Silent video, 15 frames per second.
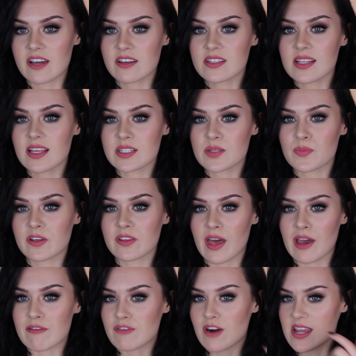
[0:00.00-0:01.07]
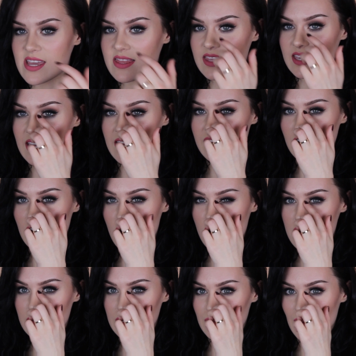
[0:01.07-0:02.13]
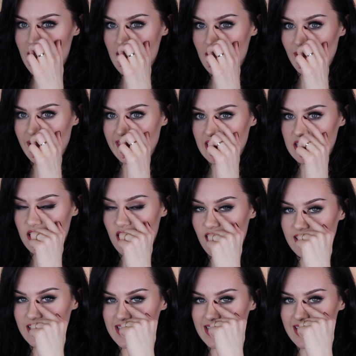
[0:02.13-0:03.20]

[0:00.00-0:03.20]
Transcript: I also like to put that right in the inner corner as well, where that darkness